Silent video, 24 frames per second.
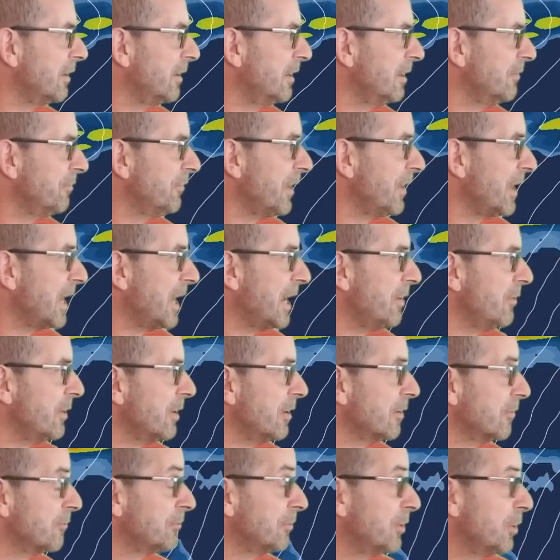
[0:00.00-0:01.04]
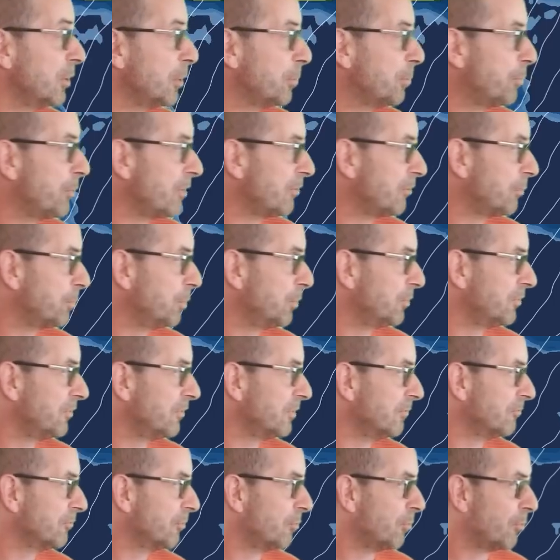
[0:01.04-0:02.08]
Another area of low pressure pushes
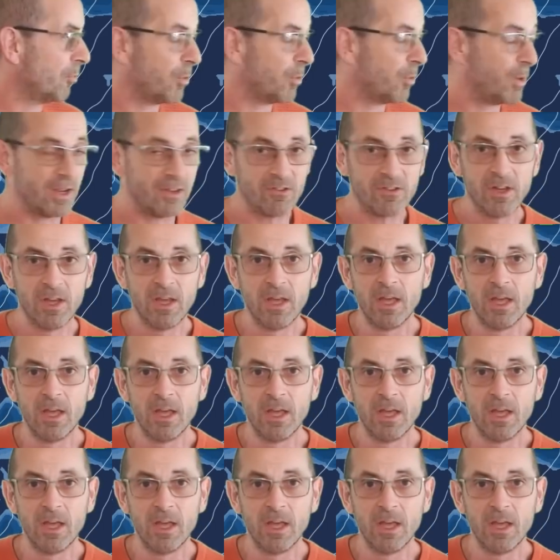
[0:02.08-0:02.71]
in from the west,